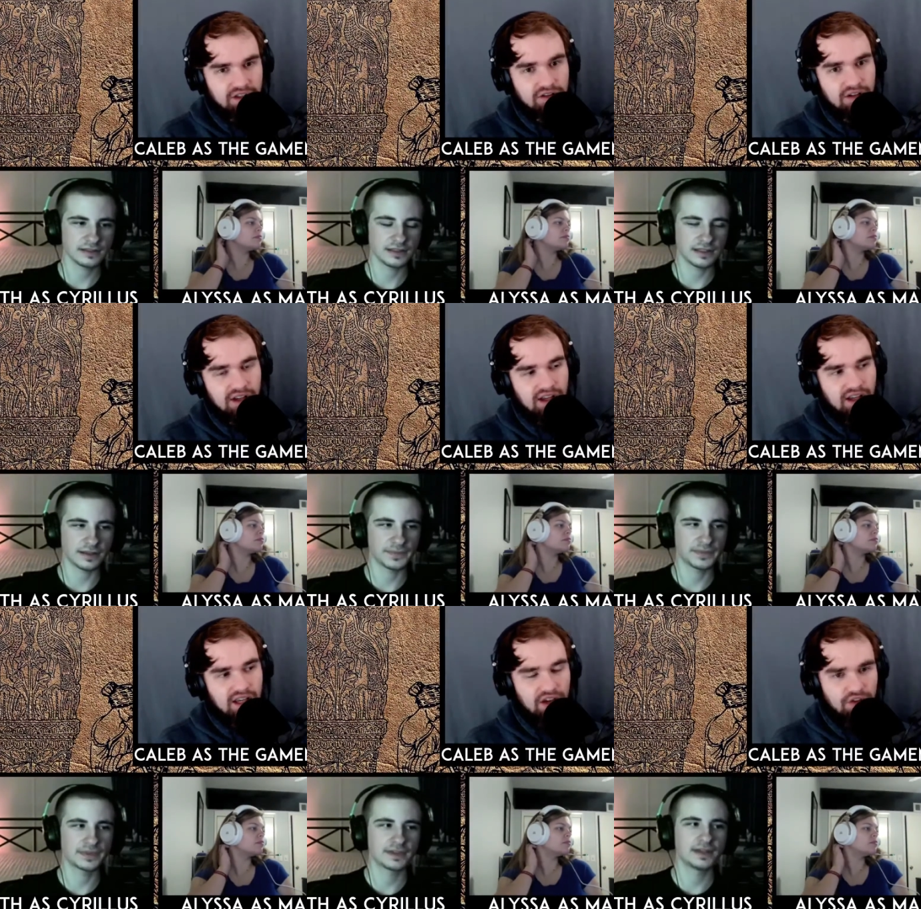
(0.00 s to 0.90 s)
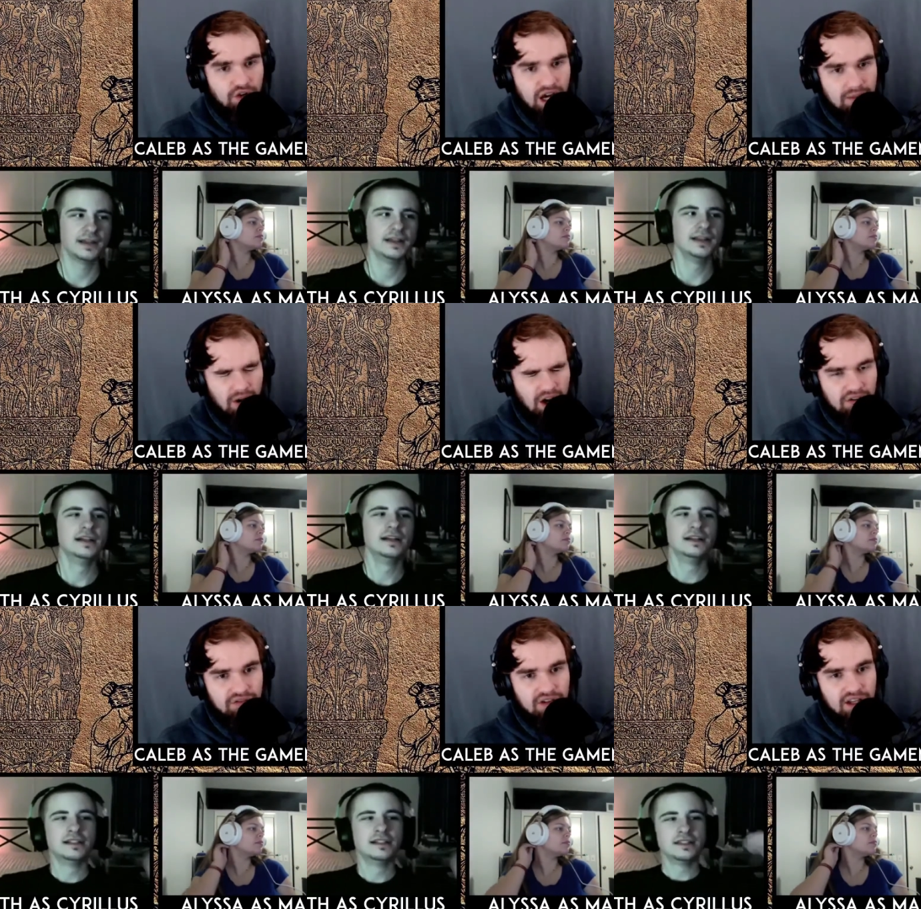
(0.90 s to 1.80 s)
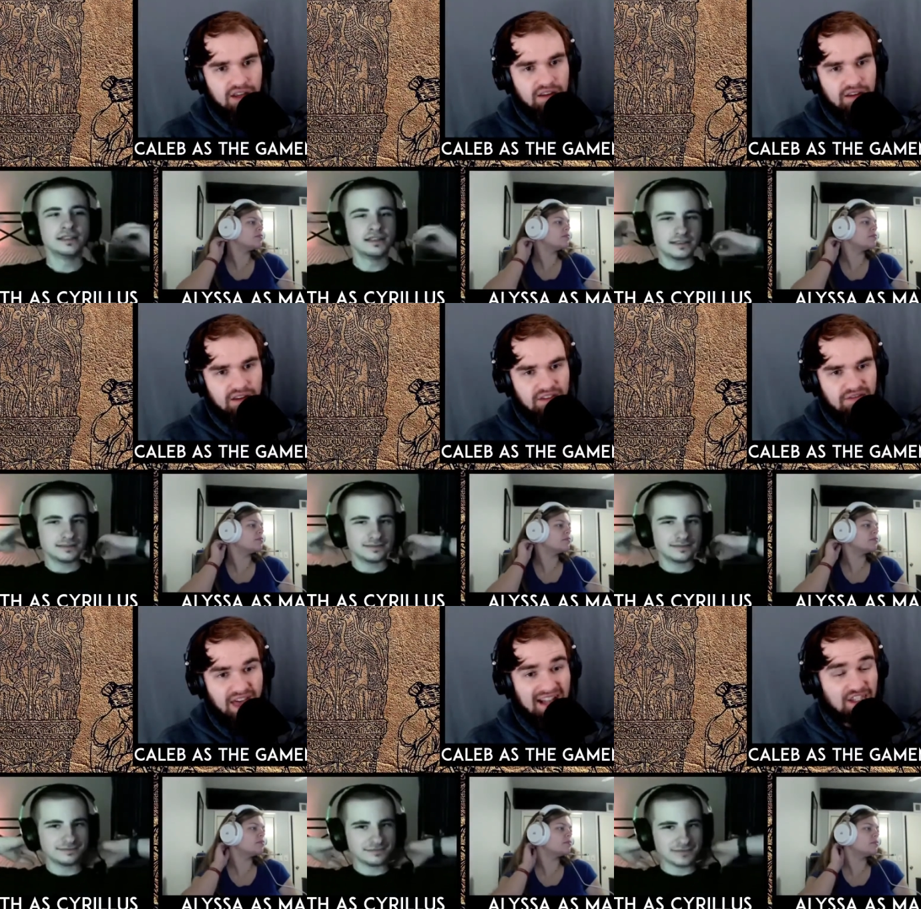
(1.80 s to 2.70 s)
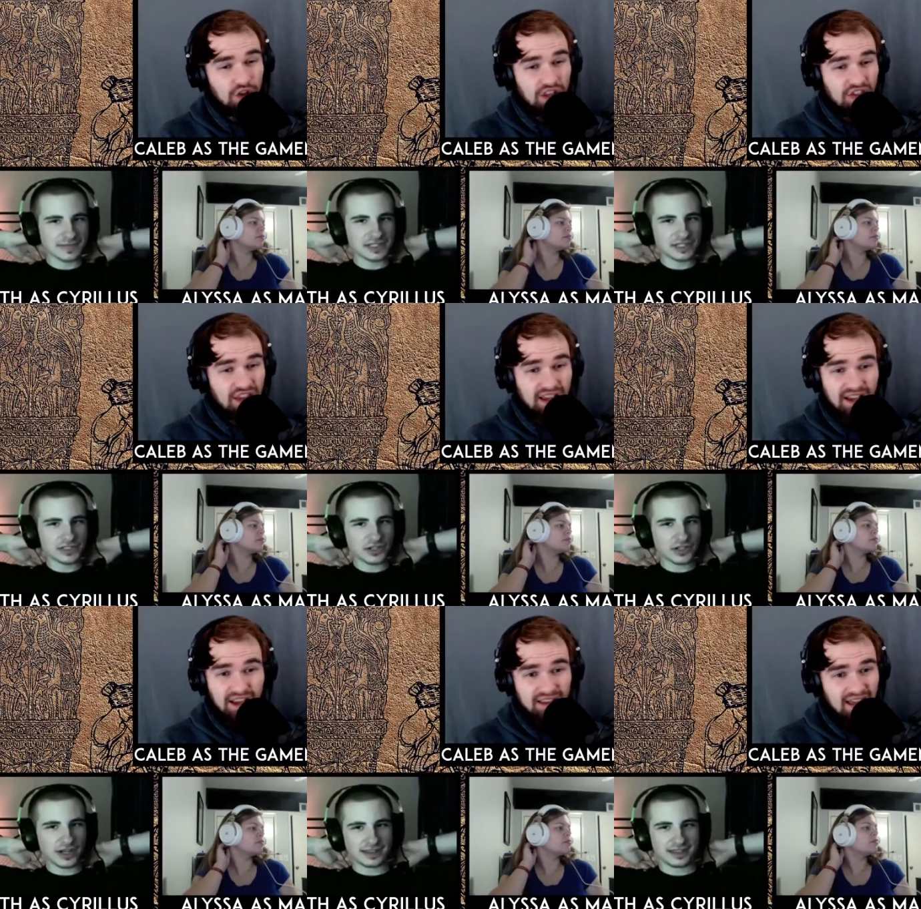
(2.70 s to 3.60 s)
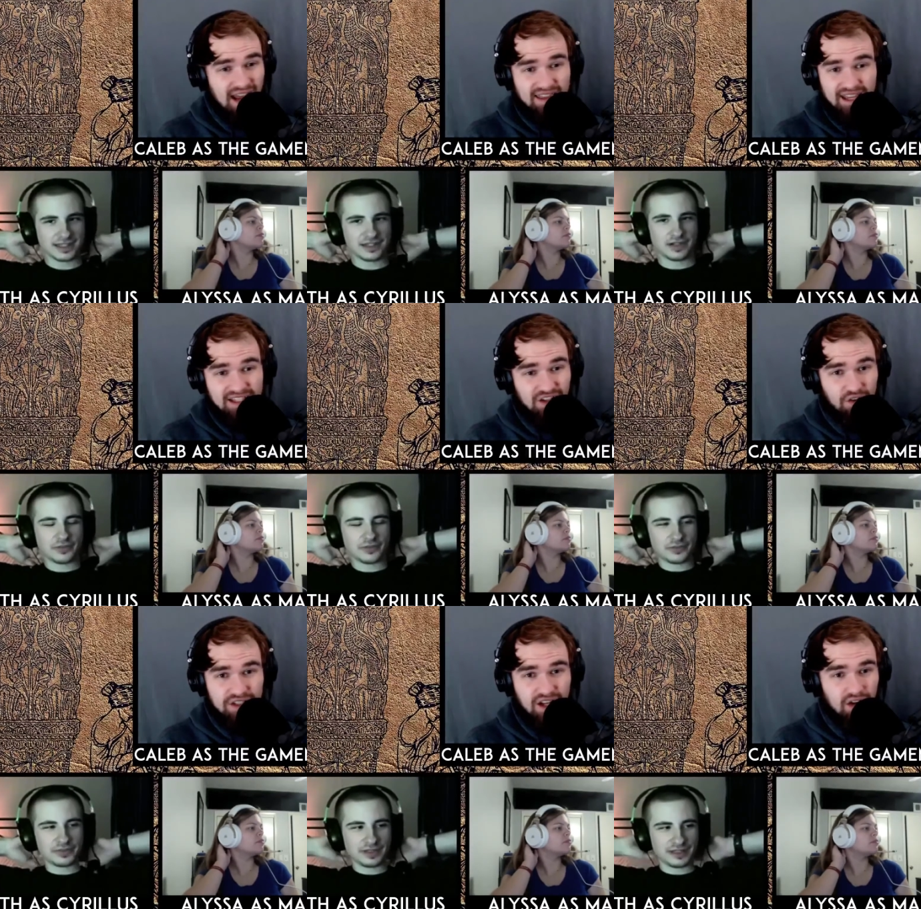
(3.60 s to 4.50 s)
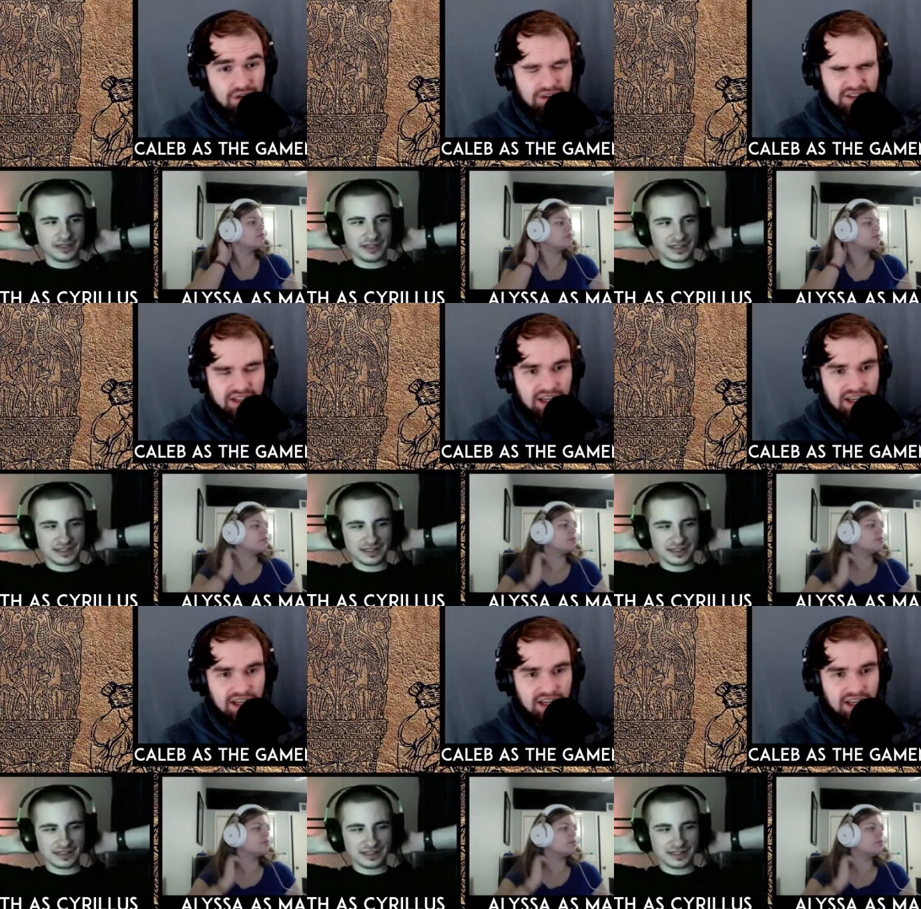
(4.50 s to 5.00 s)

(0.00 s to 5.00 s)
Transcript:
Speaker 1: yeah. if you cut him off. That's and the so only I thing I, that I think Cyrillus knows.